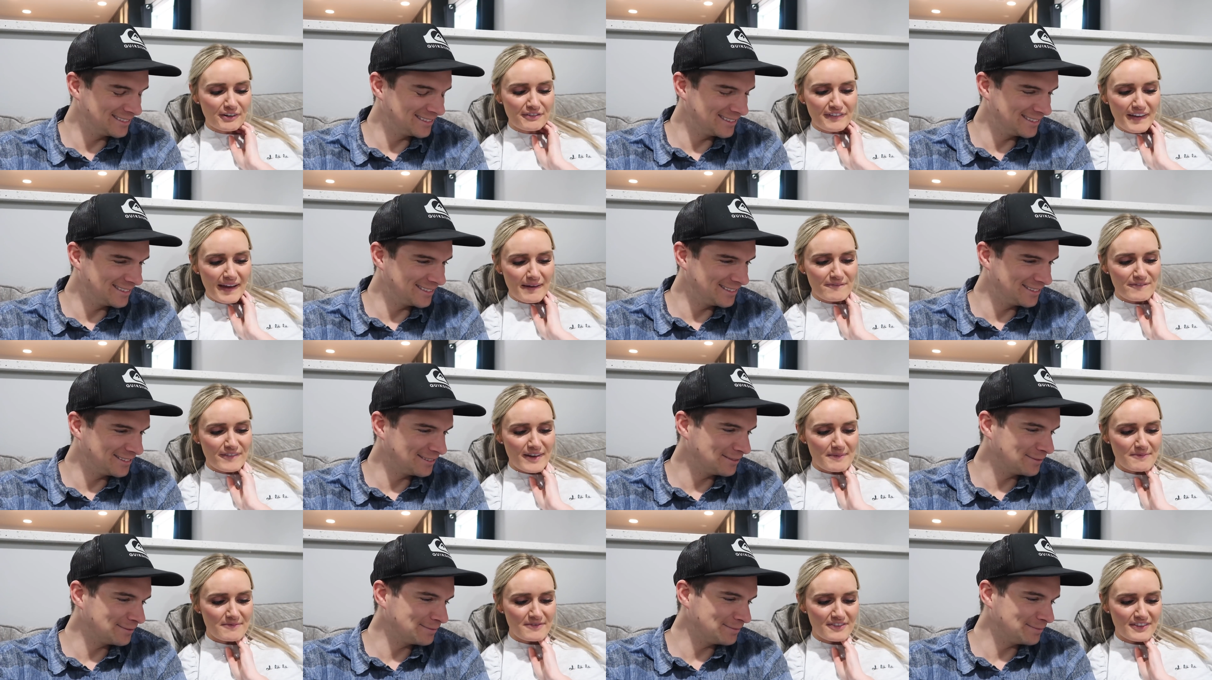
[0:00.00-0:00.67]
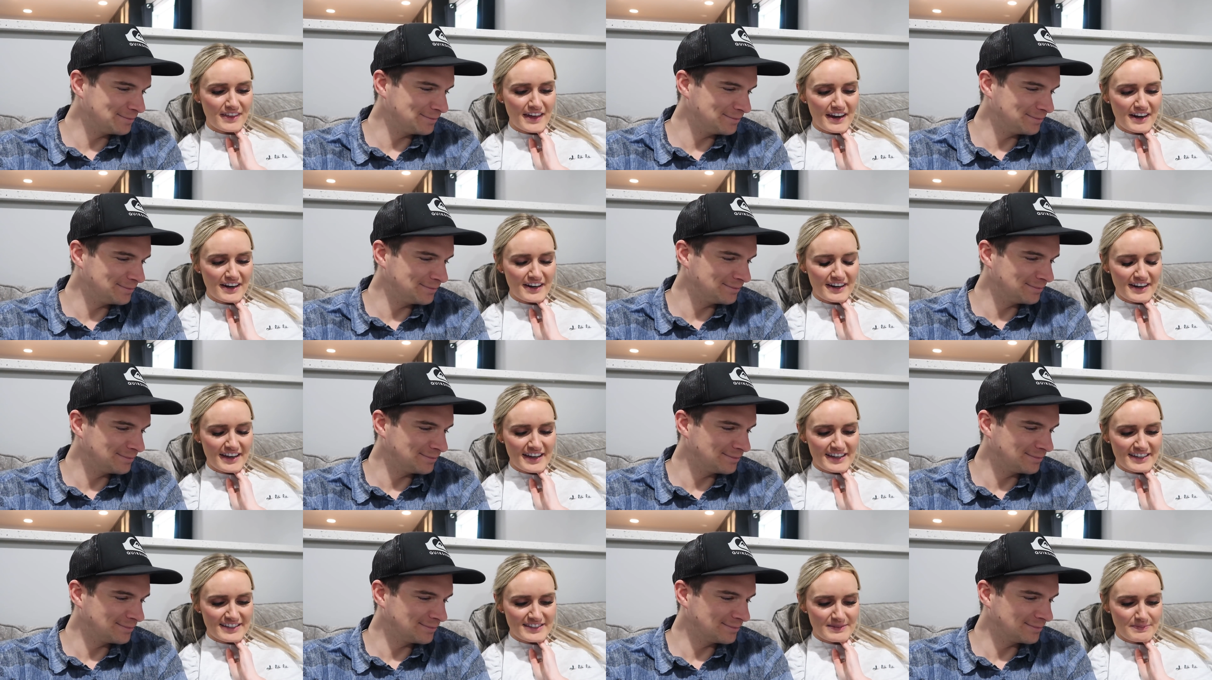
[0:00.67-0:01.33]
Speaker 1: our fan fame there
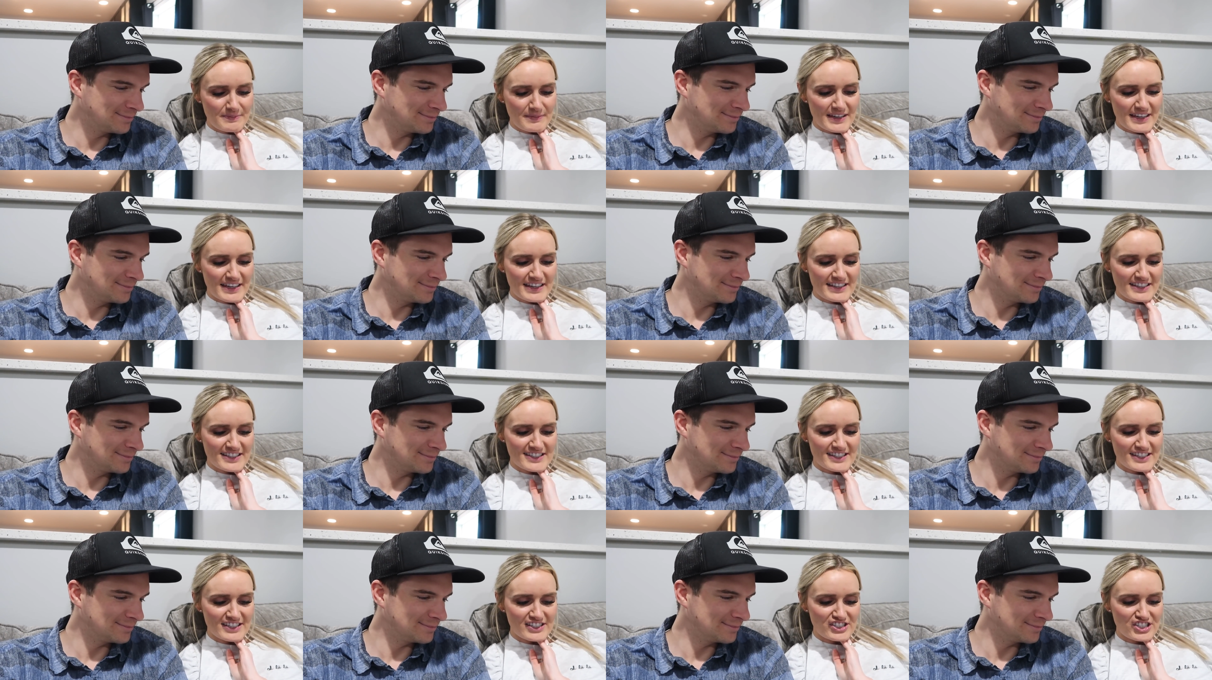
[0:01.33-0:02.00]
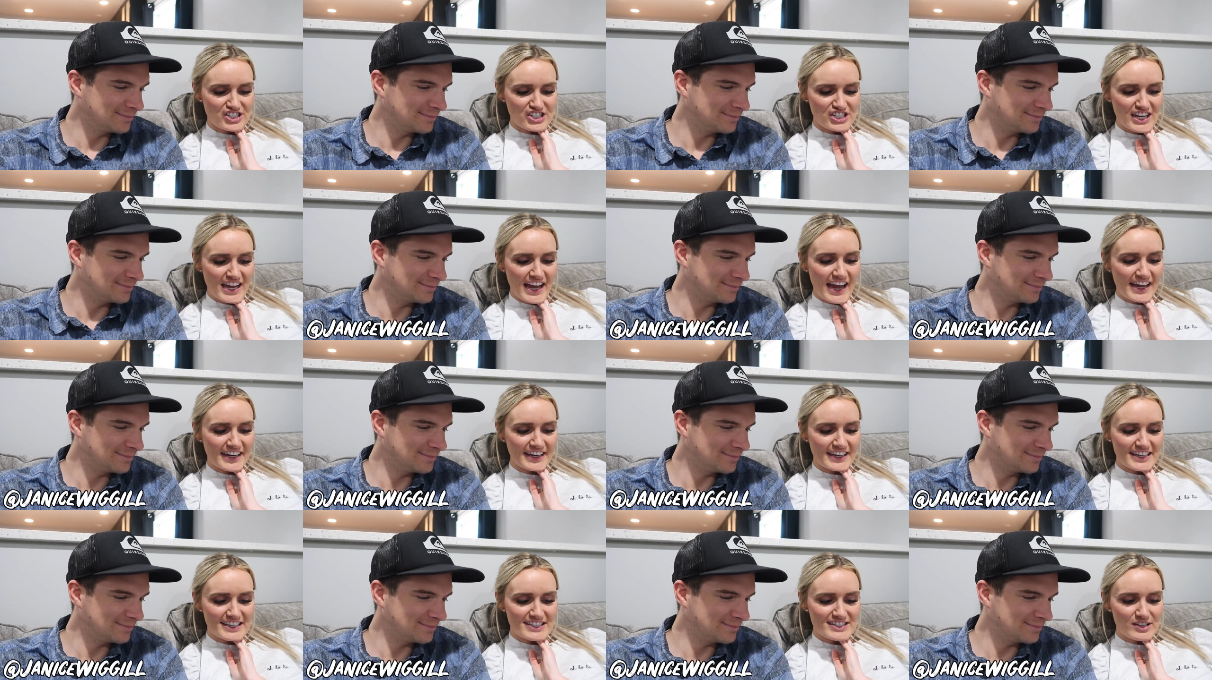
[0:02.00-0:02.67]
is Miss
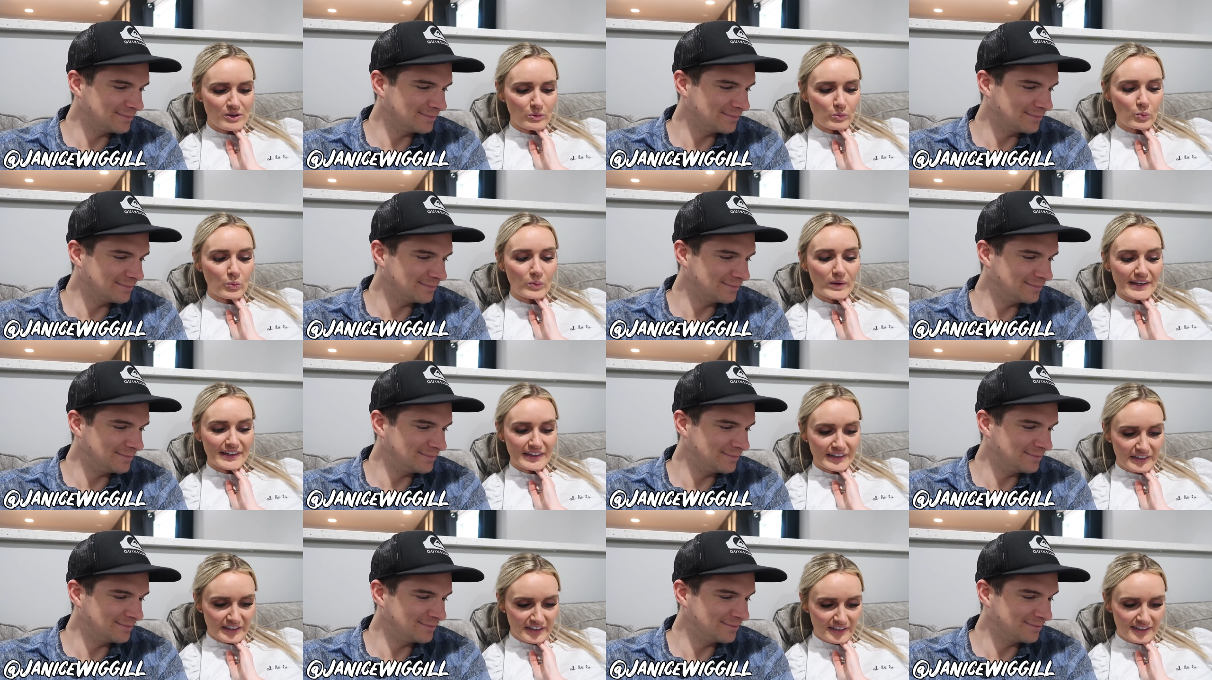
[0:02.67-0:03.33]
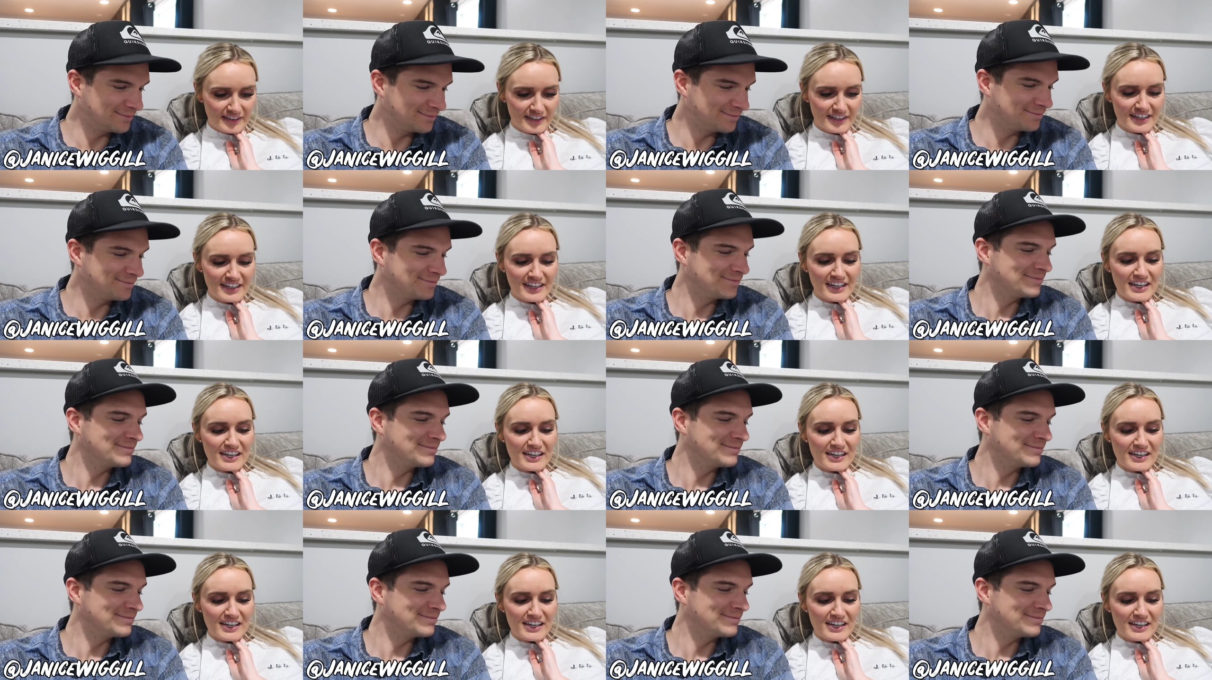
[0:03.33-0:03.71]
Janice Wiggle